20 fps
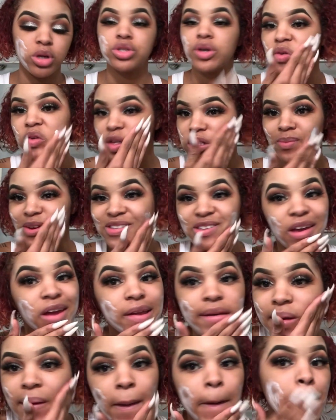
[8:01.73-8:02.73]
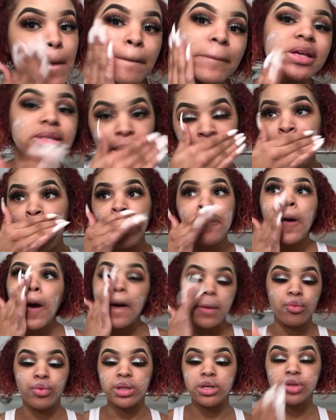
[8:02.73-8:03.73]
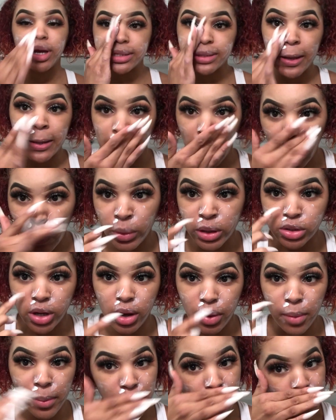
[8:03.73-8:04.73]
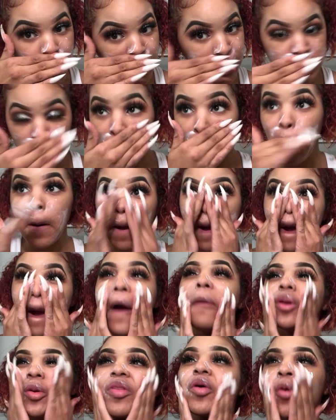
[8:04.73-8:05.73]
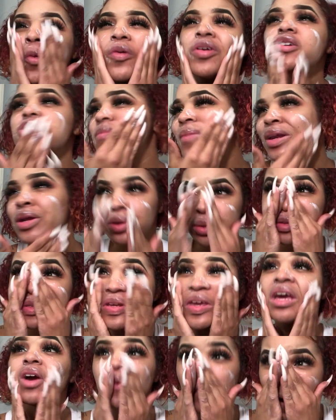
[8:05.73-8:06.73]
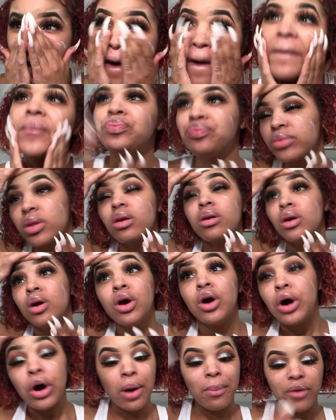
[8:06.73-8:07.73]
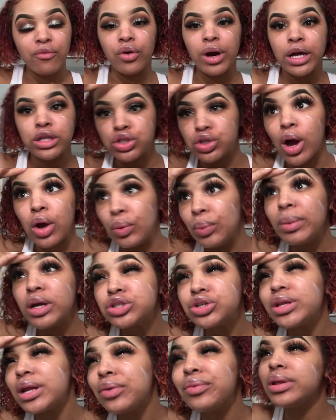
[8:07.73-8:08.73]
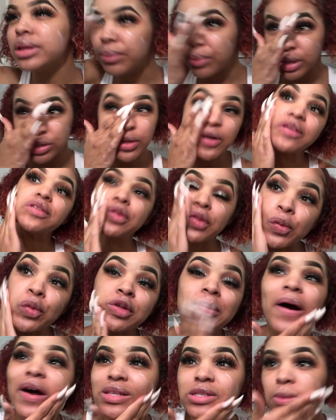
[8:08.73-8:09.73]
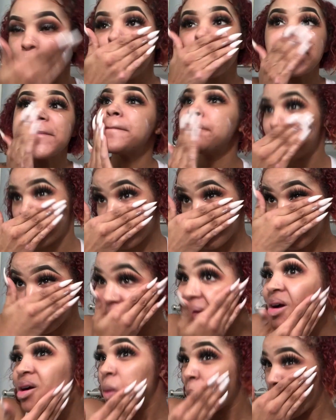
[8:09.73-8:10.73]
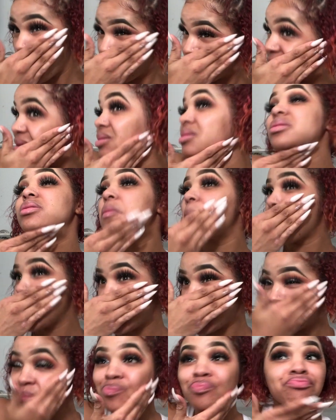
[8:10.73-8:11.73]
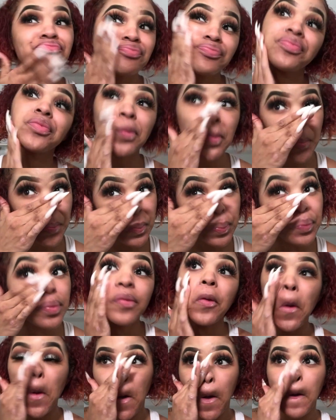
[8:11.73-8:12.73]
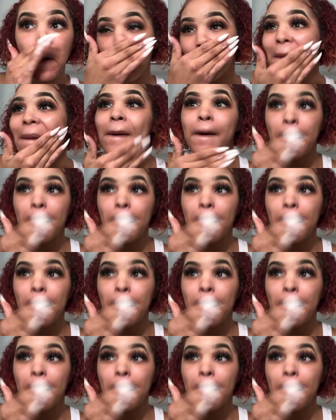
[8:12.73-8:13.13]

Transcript: And then what I was saying here, I usually moisturize my face before I do my eyeshadow and eyebrows. But I'm gonna do this before I do my foundation.